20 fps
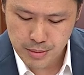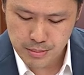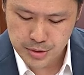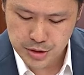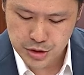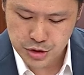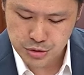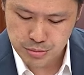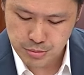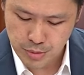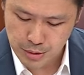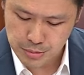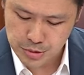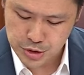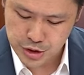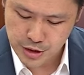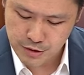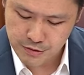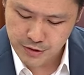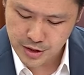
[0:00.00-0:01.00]
and Ms. Ram
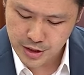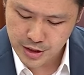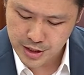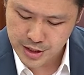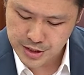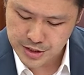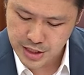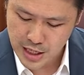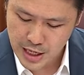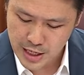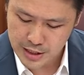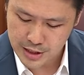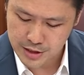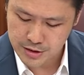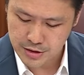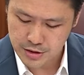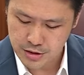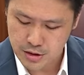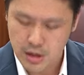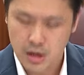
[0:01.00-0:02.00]
Jaffa has
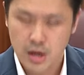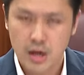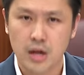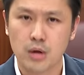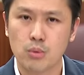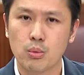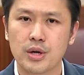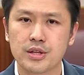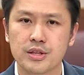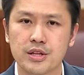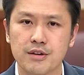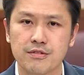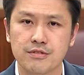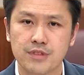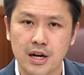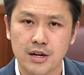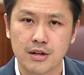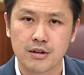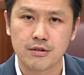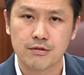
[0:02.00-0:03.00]
highlighted and what they have
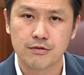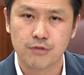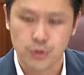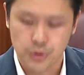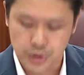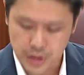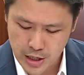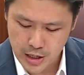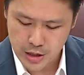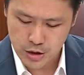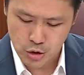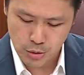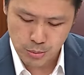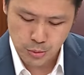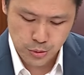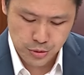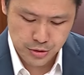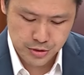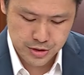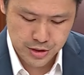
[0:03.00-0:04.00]
done for their
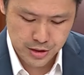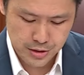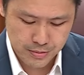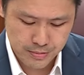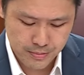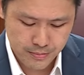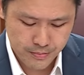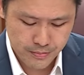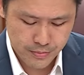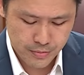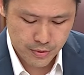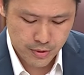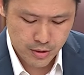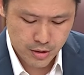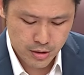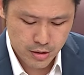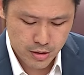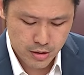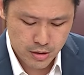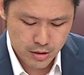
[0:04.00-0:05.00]
community.
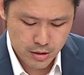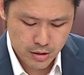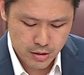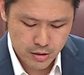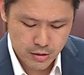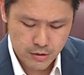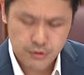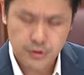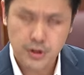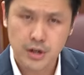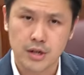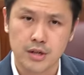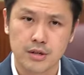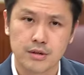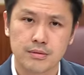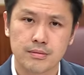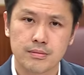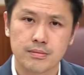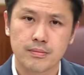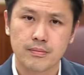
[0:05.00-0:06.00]
Third,
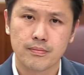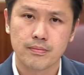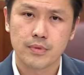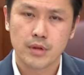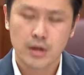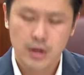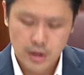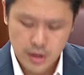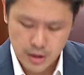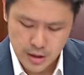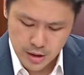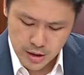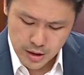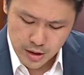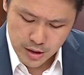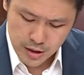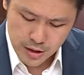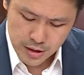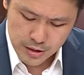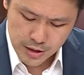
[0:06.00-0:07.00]

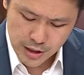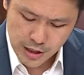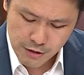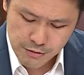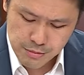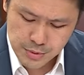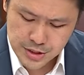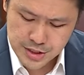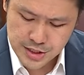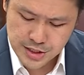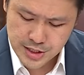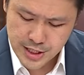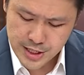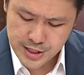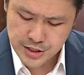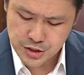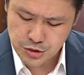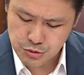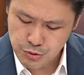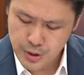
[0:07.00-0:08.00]
the government
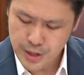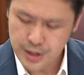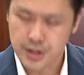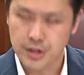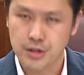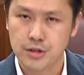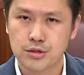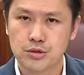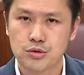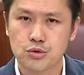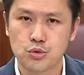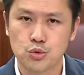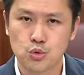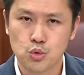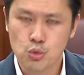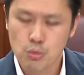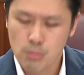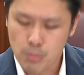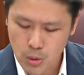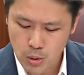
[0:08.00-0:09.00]
stands ready to
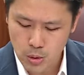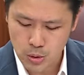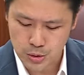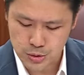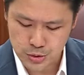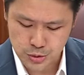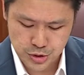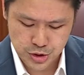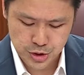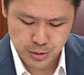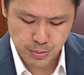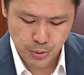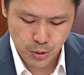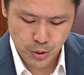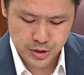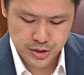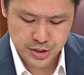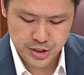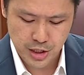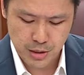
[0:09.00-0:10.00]
do more to
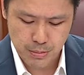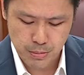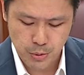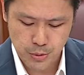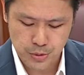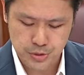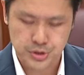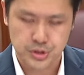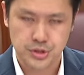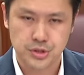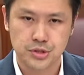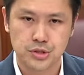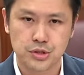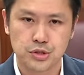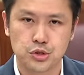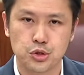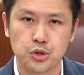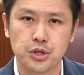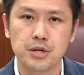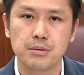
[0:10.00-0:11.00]
support Singaporeans
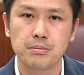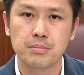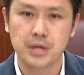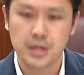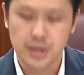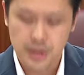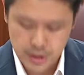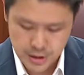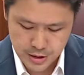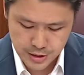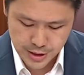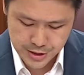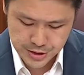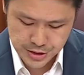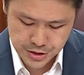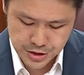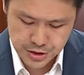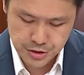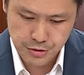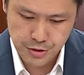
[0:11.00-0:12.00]
should it be
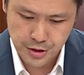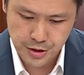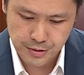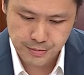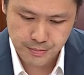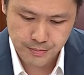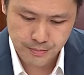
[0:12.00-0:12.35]
necessary.